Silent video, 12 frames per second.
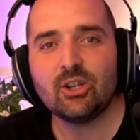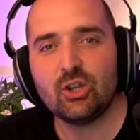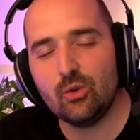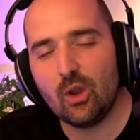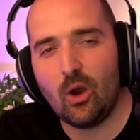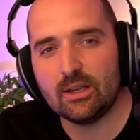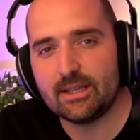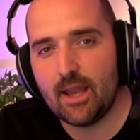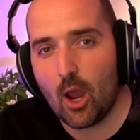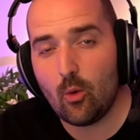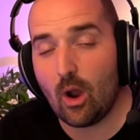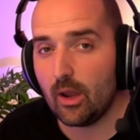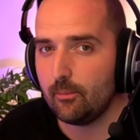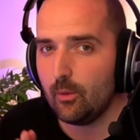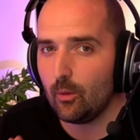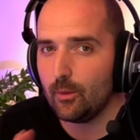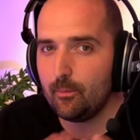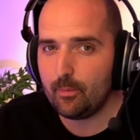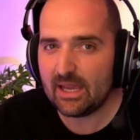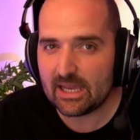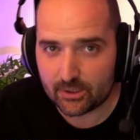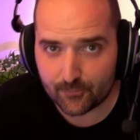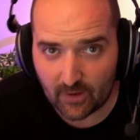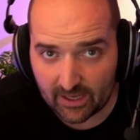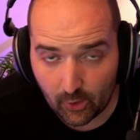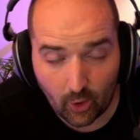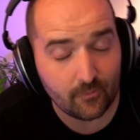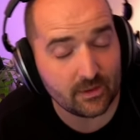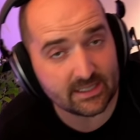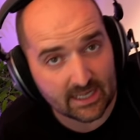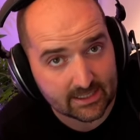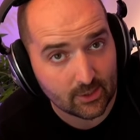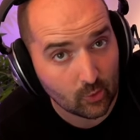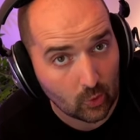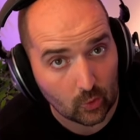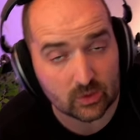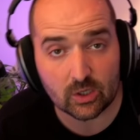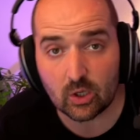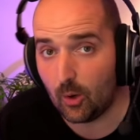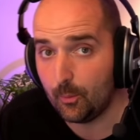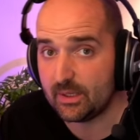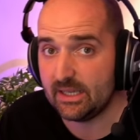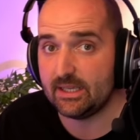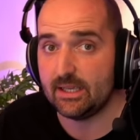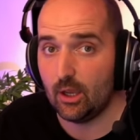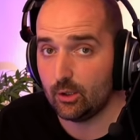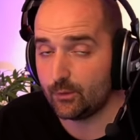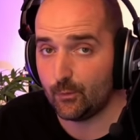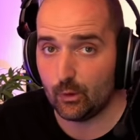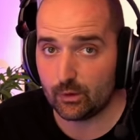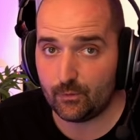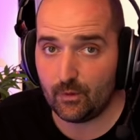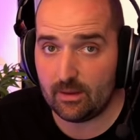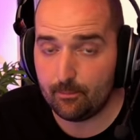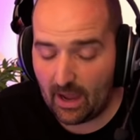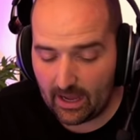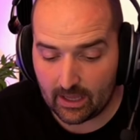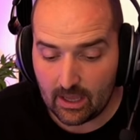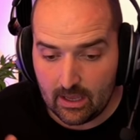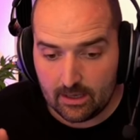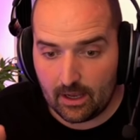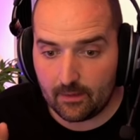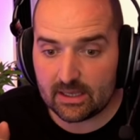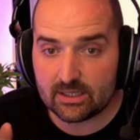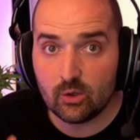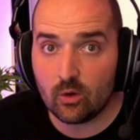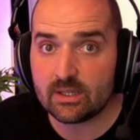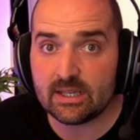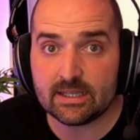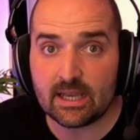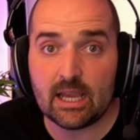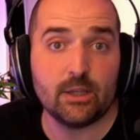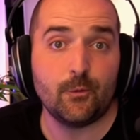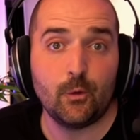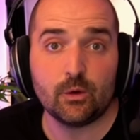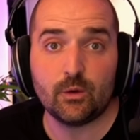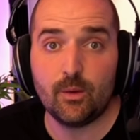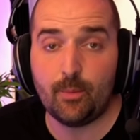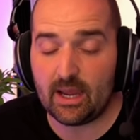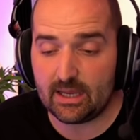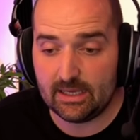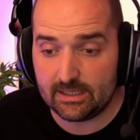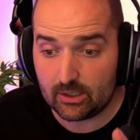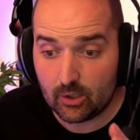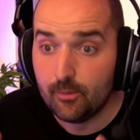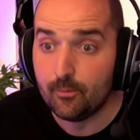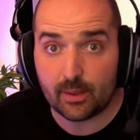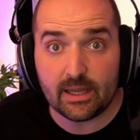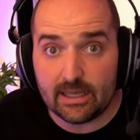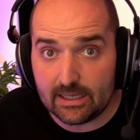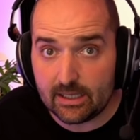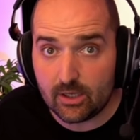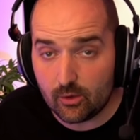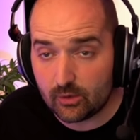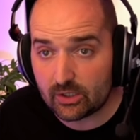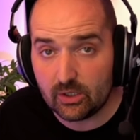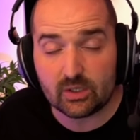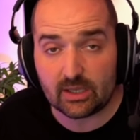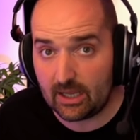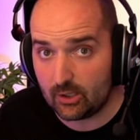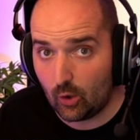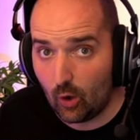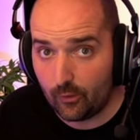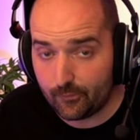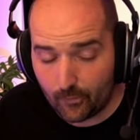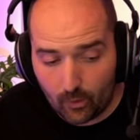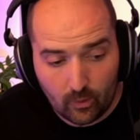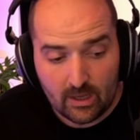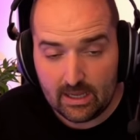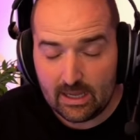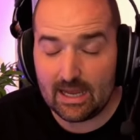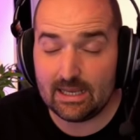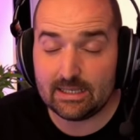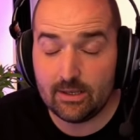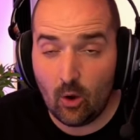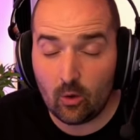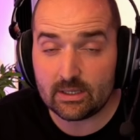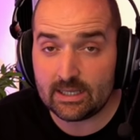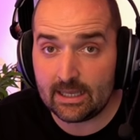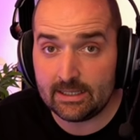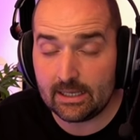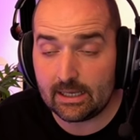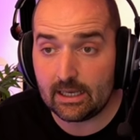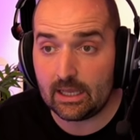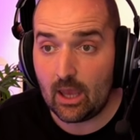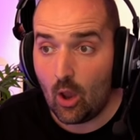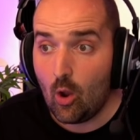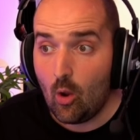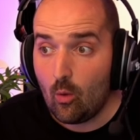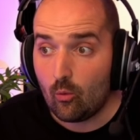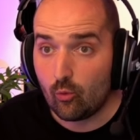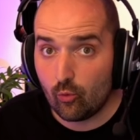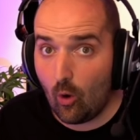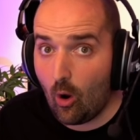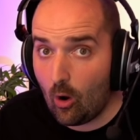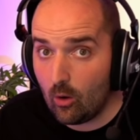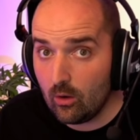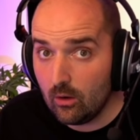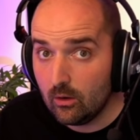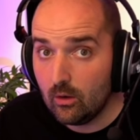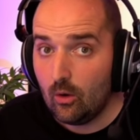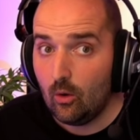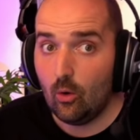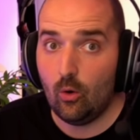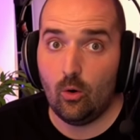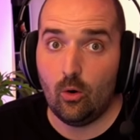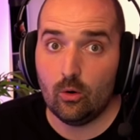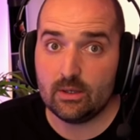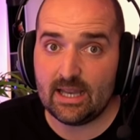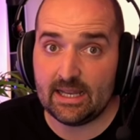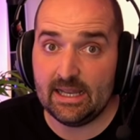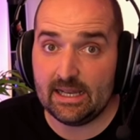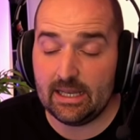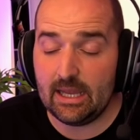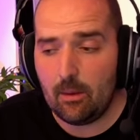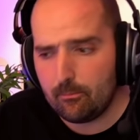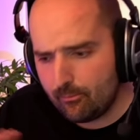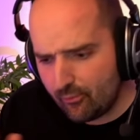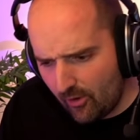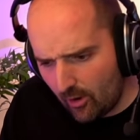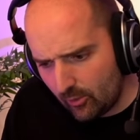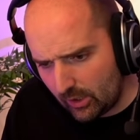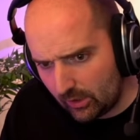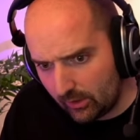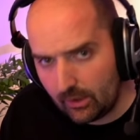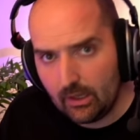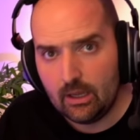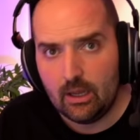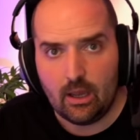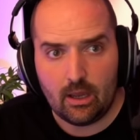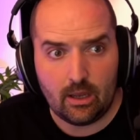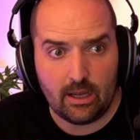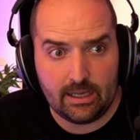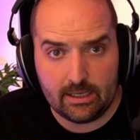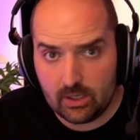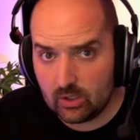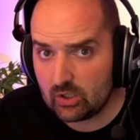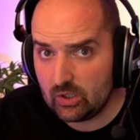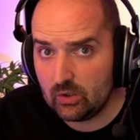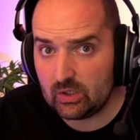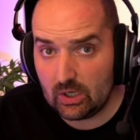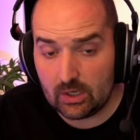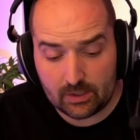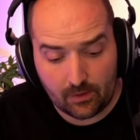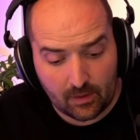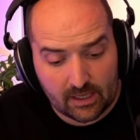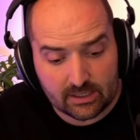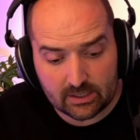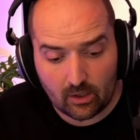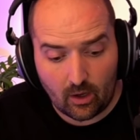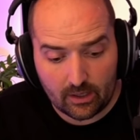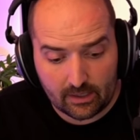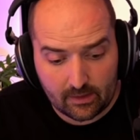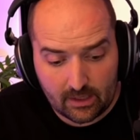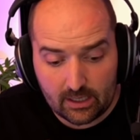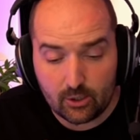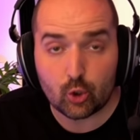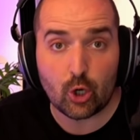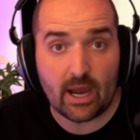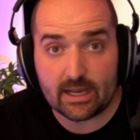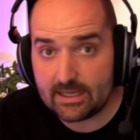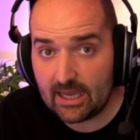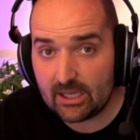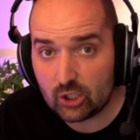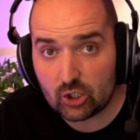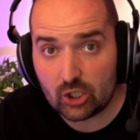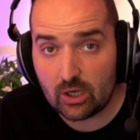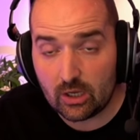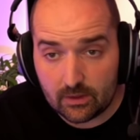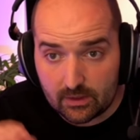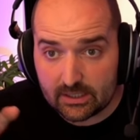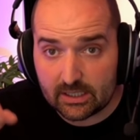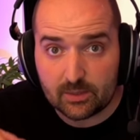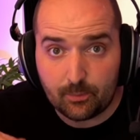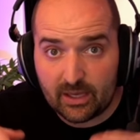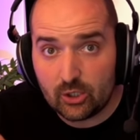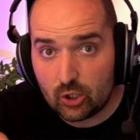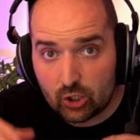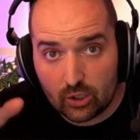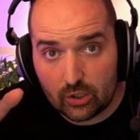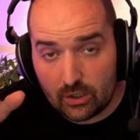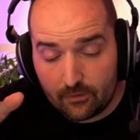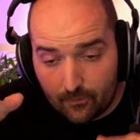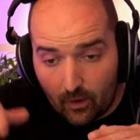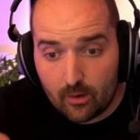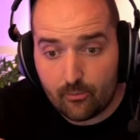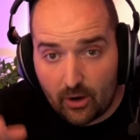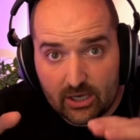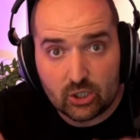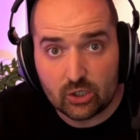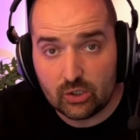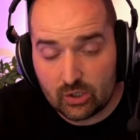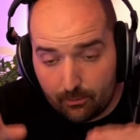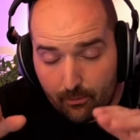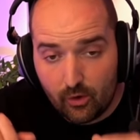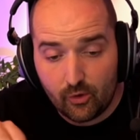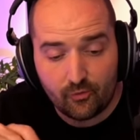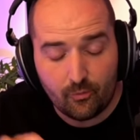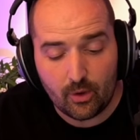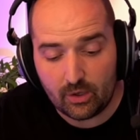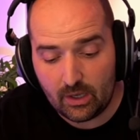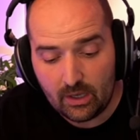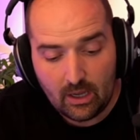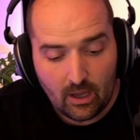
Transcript: As you guys know, I am not the biggest fan of Assetto Corsa Competizione's force feedback. Now that's not to say its force feedback is completely useless and awful, it's not technically wrong or technically broken. Uh, it does do certain things like the track texture, the suspension, vibrations and movement,